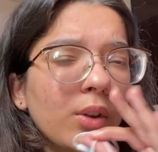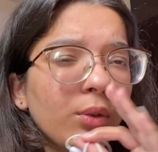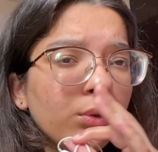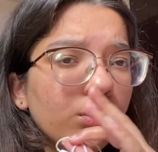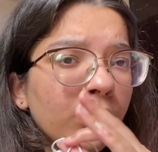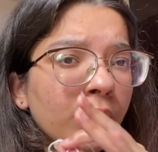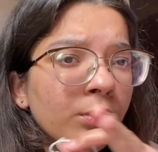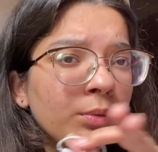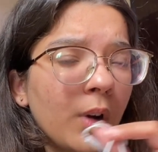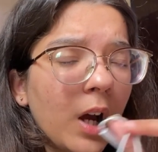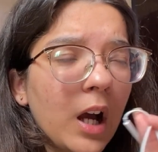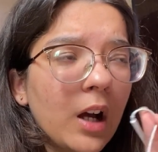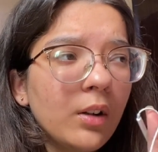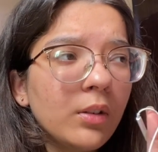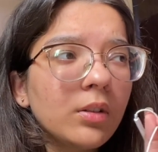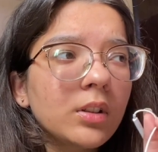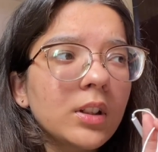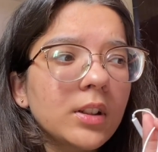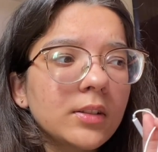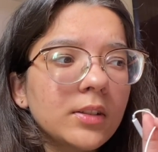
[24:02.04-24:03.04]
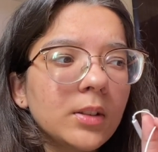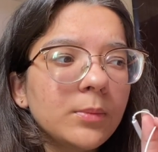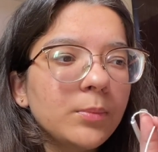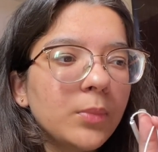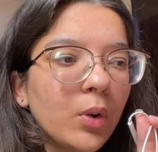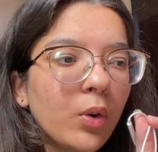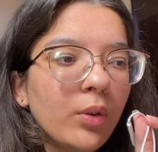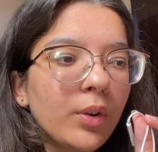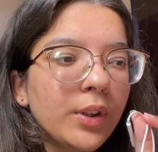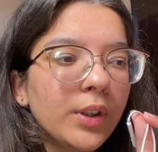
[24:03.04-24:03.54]
throughout the
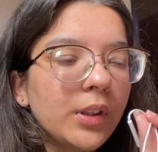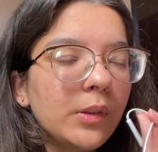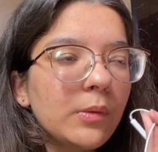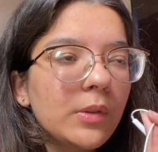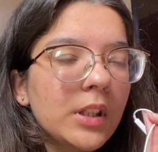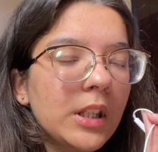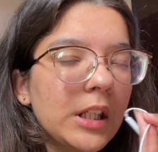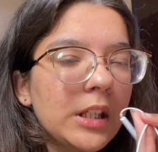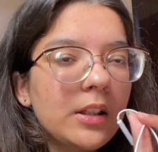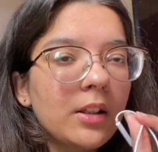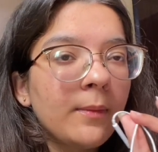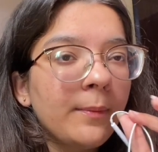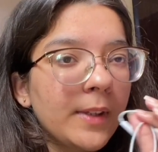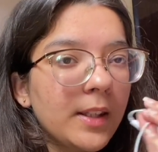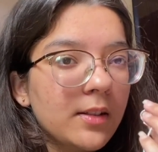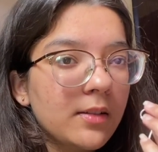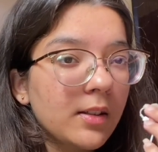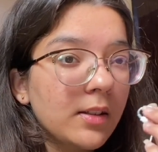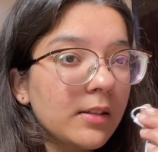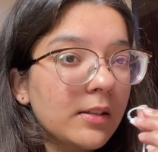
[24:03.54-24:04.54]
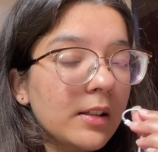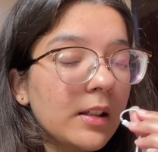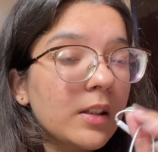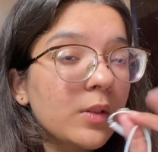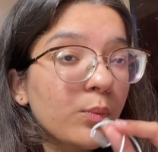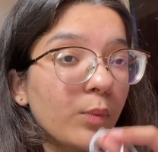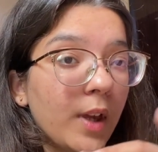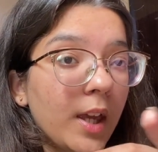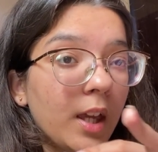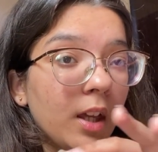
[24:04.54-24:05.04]
book, you see some instances
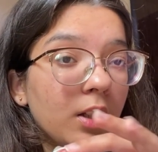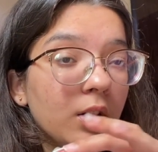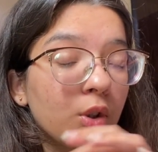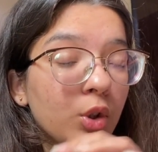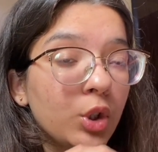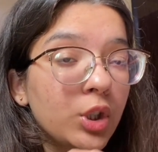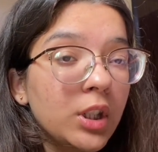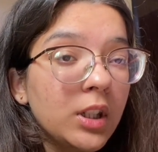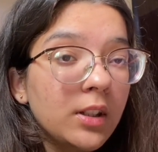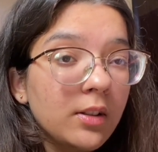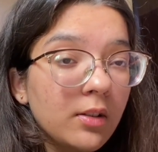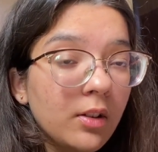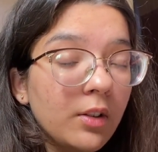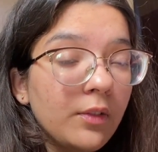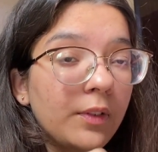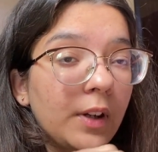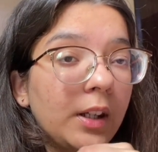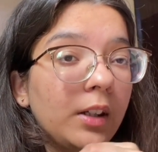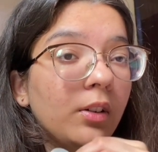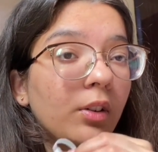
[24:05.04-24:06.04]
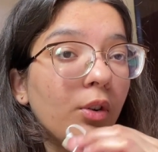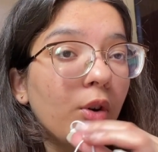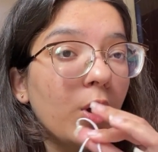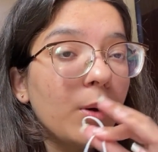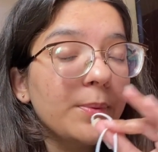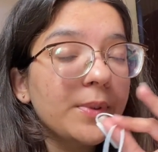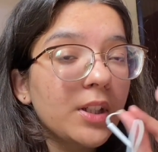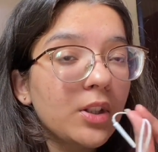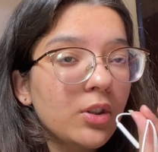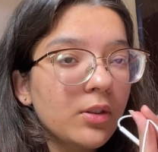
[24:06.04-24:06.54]
where she's gonna find a
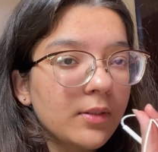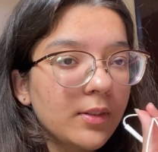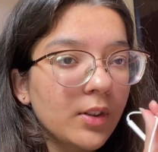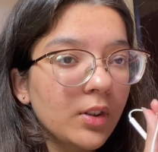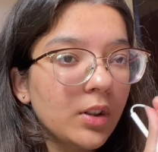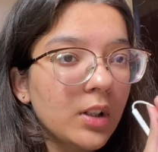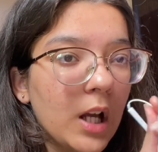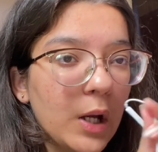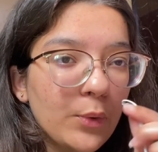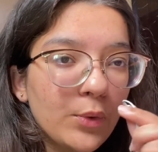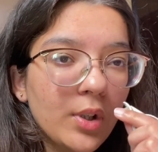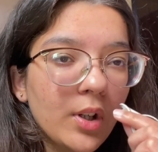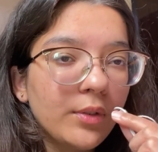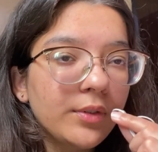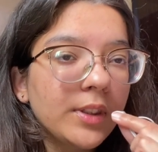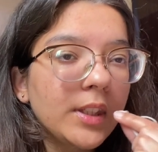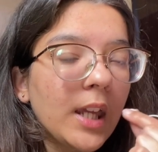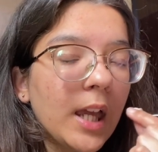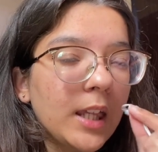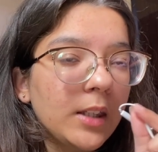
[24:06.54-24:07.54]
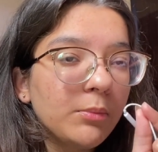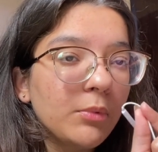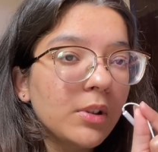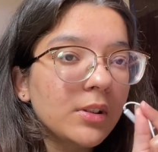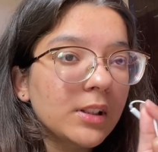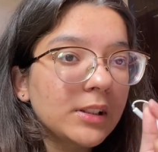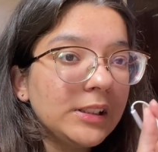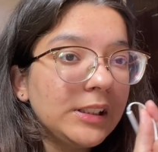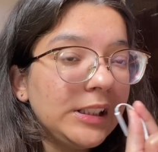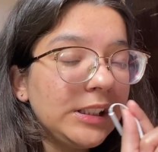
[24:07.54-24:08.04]
corpse and she's gonna gouge out the
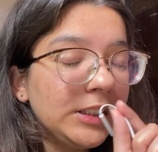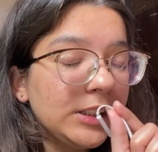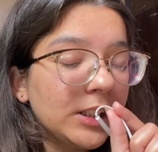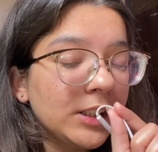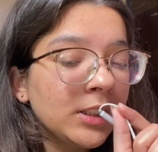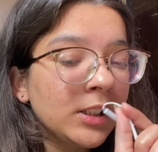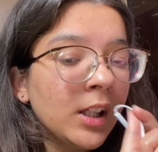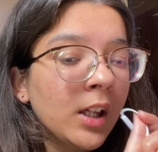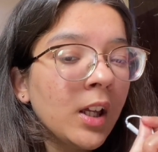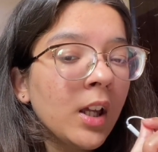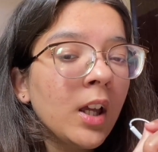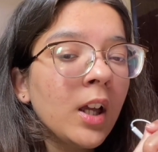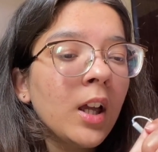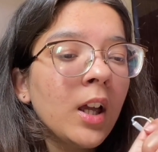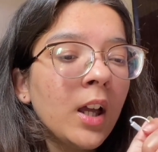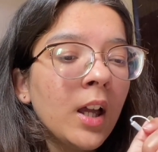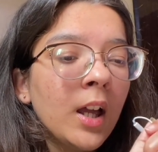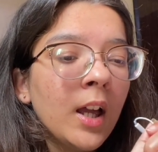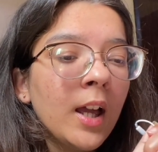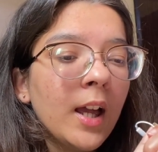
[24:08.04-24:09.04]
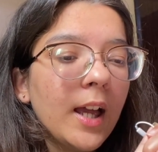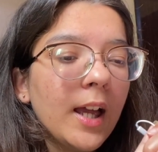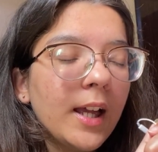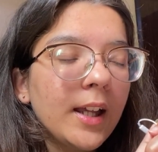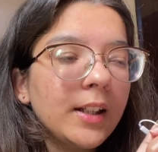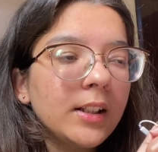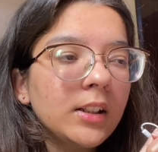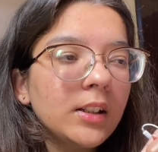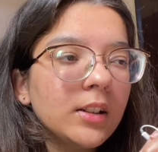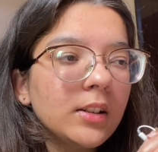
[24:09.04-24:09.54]
eyeballs and eat it.
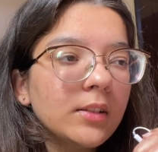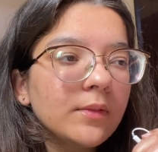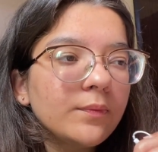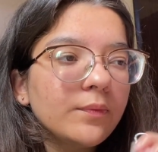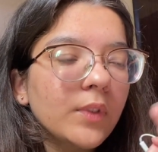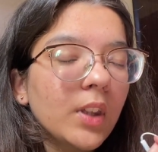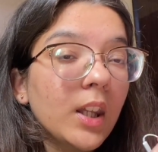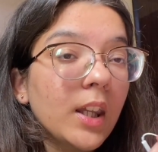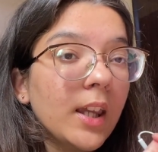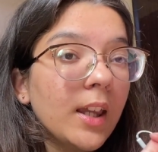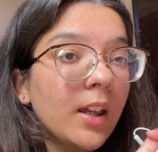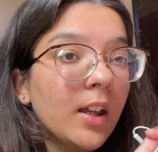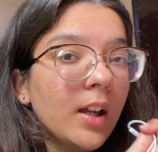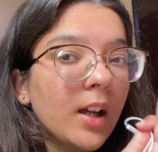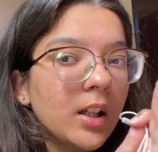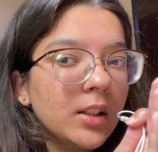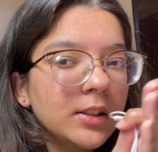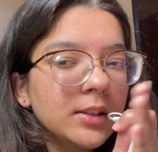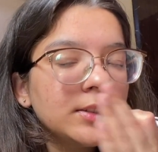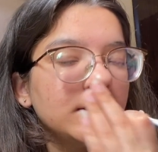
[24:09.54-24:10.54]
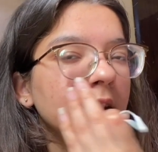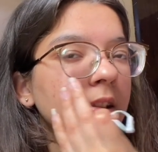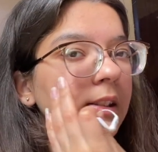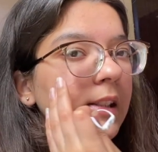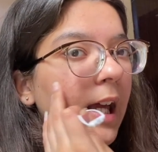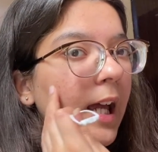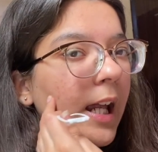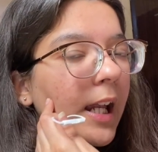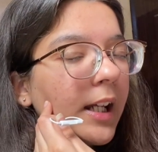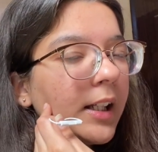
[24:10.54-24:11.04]
And other than
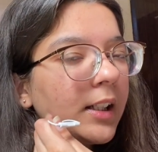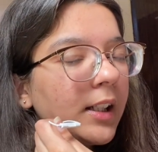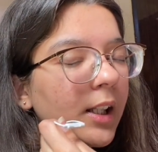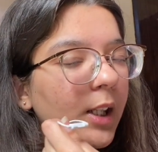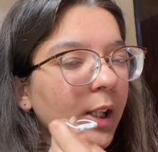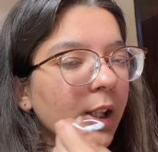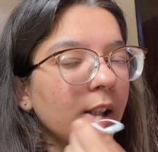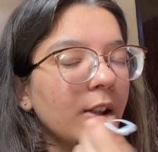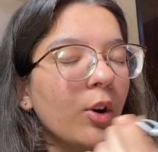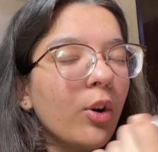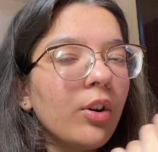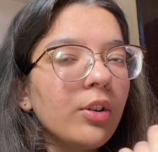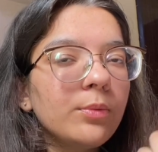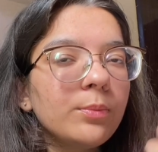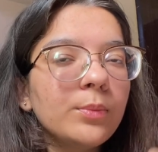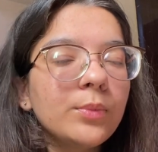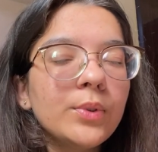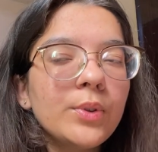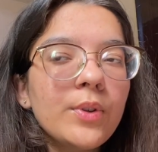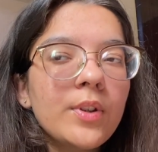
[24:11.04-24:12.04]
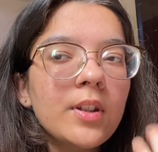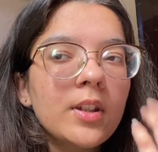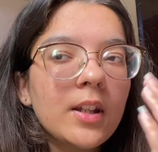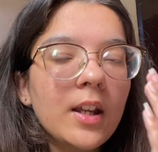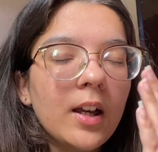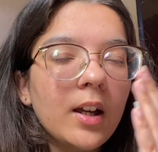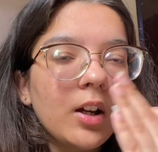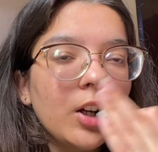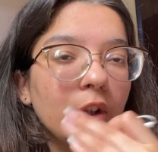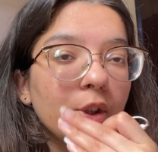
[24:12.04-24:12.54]
that, almost
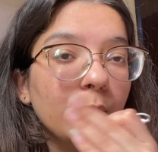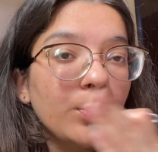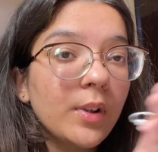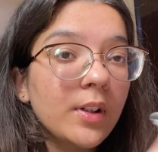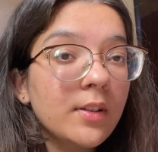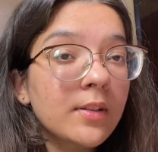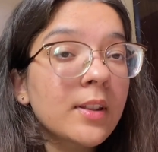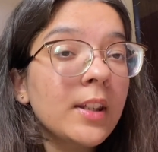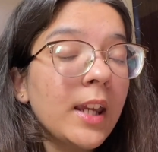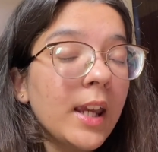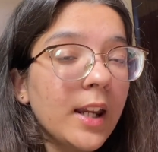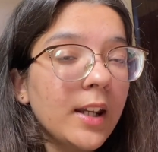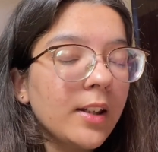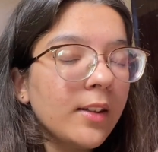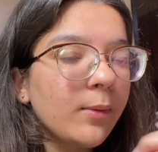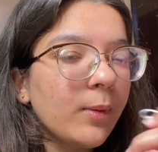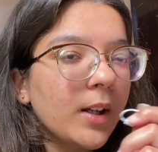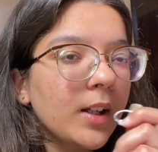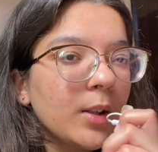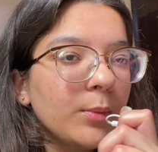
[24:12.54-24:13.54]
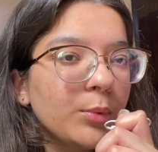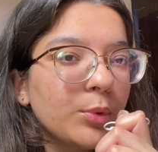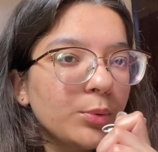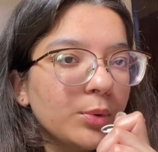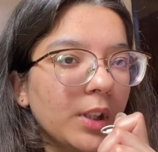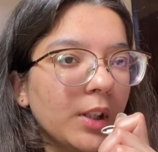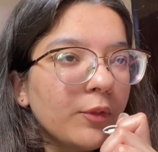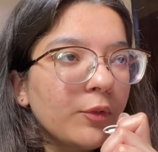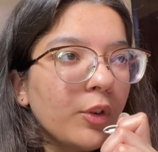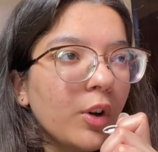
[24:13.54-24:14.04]
towards the end, you end up
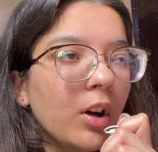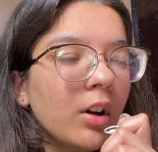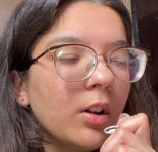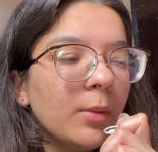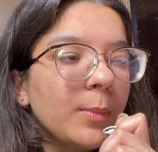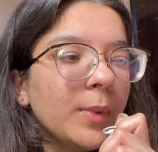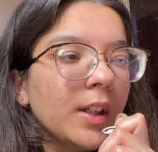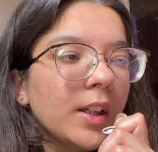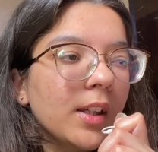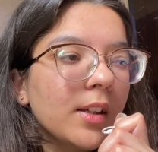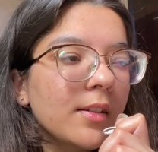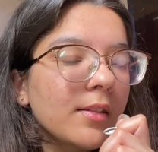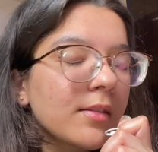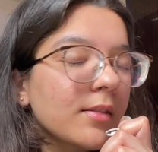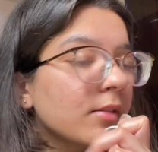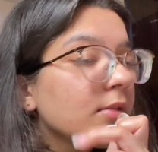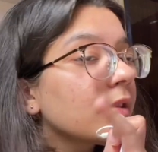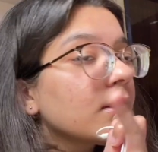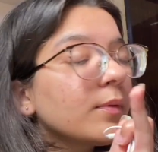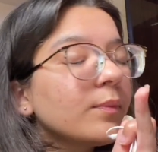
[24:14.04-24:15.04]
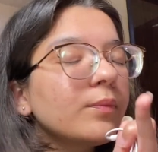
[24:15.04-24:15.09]
rooting for her because